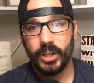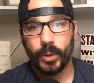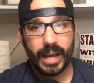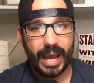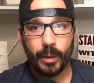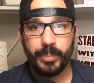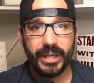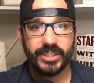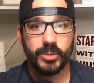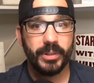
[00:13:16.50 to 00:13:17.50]
Kyle
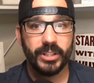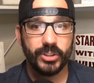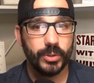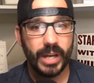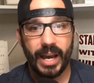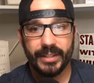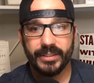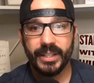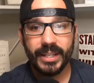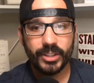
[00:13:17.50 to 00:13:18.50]
Pitts as being the 2 guys.
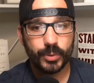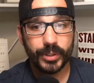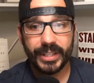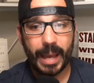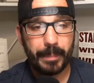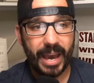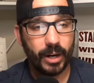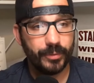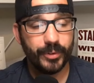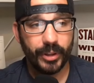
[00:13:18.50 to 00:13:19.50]
Then it's really that
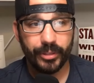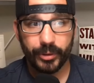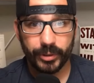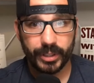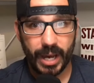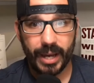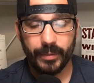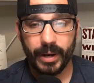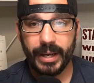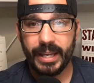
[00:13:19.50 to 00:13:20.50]
battle for the 3rd guy,
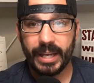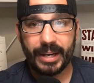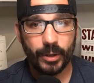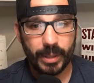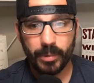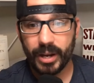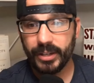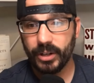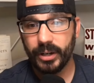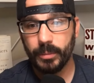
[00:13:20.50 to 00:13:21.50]
right? And I know they brought in
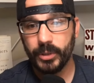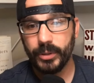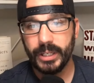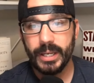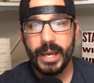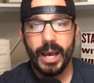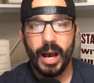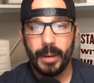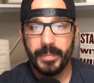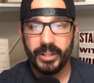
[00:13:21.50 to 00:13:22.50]
Darnell Mooney,
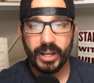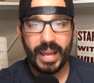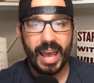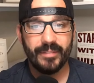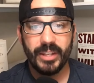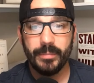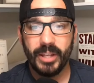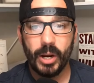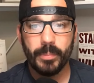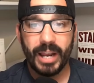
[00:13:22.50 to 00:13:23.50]
and they're going to have them
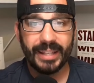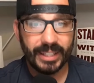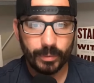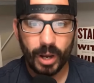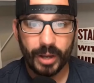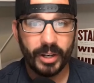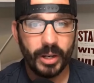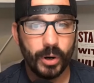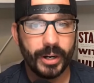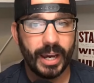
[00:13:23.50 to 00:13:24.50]
there, but I think Rondale
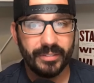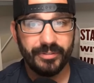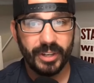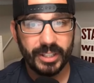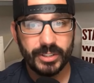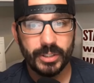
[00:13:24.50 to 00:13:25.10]
Moore kind of fits.